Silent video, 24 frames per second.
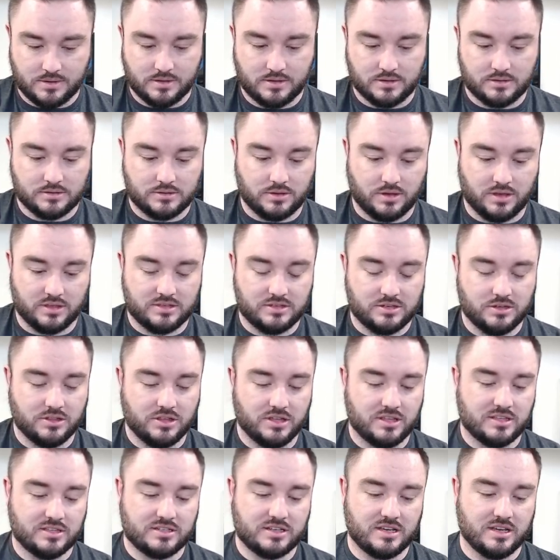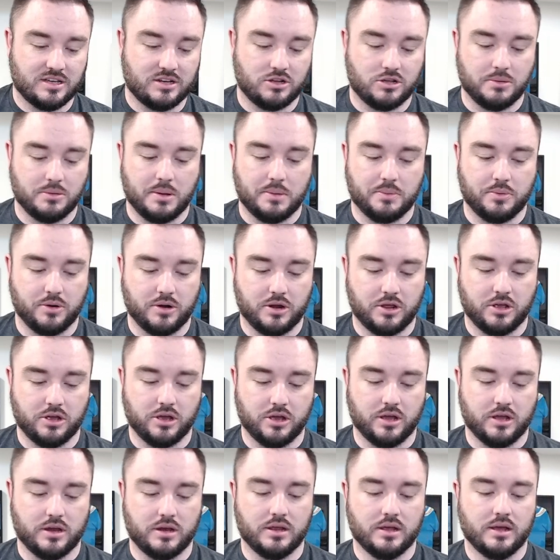So I still think this kid could be pretty
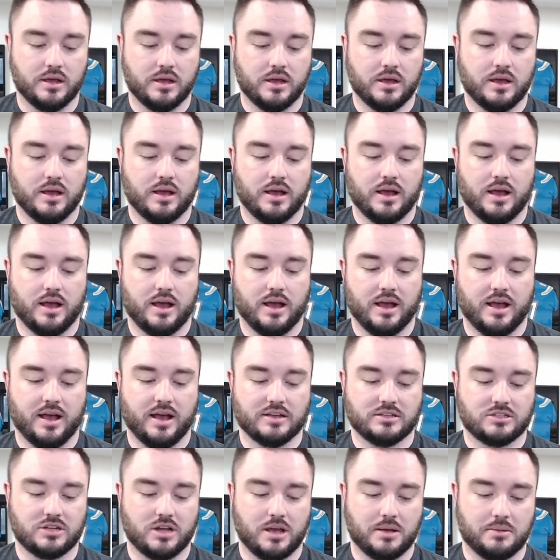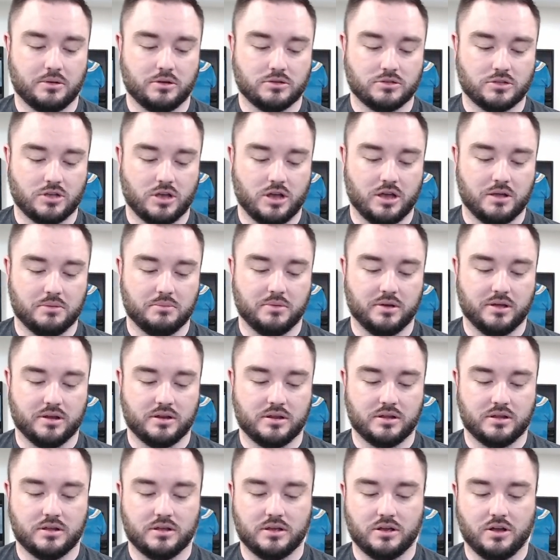good uh, as time goes on, but
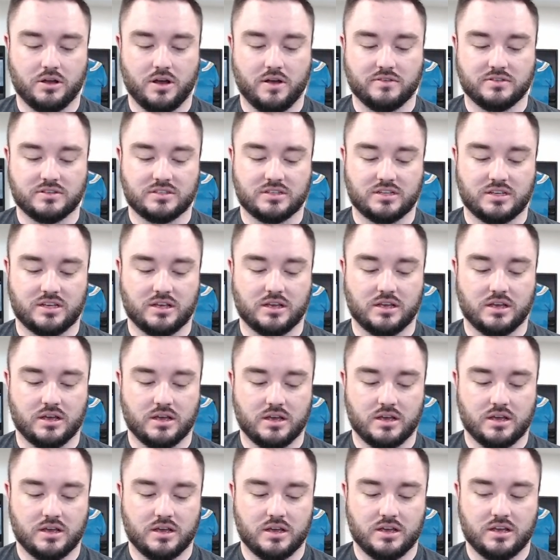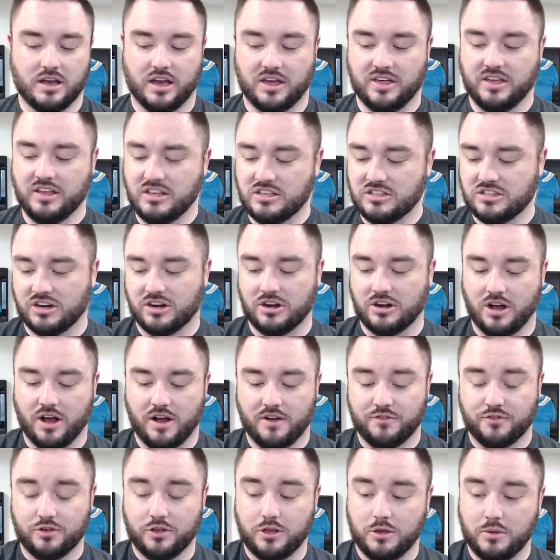obviously, I think he started
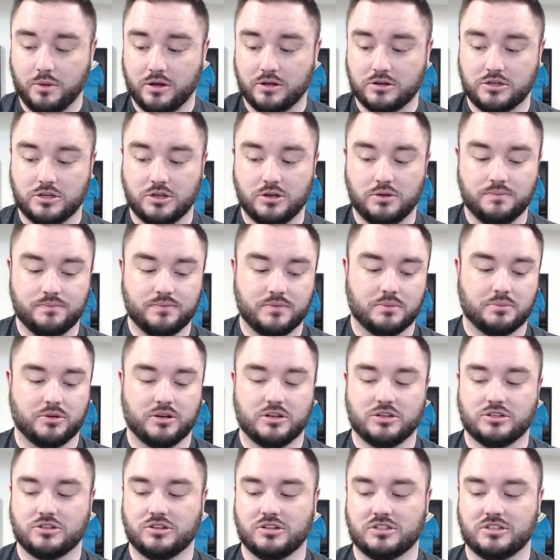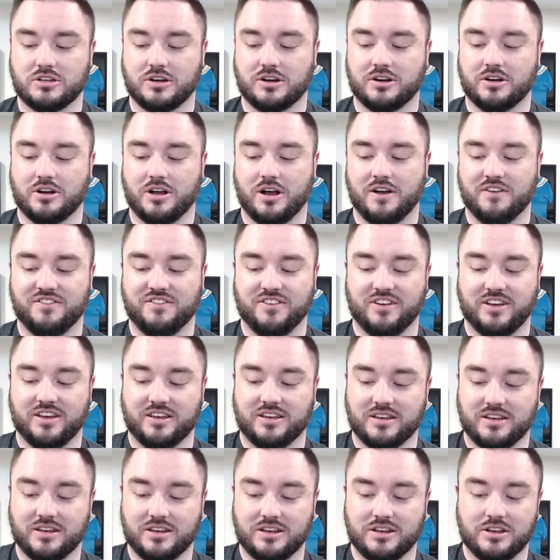off really well too. I'm pretty sure he started off
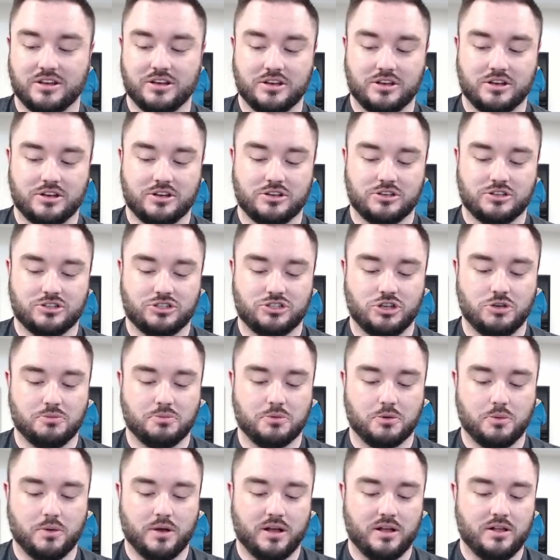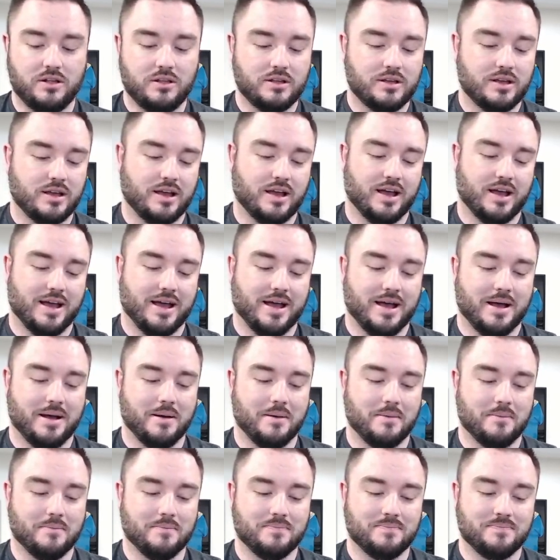like super well.
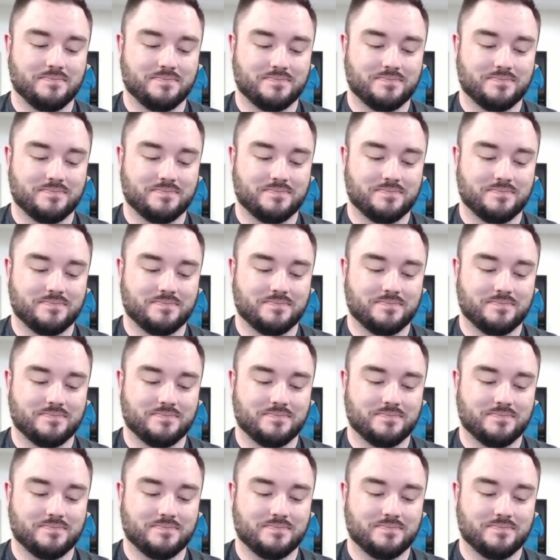Um,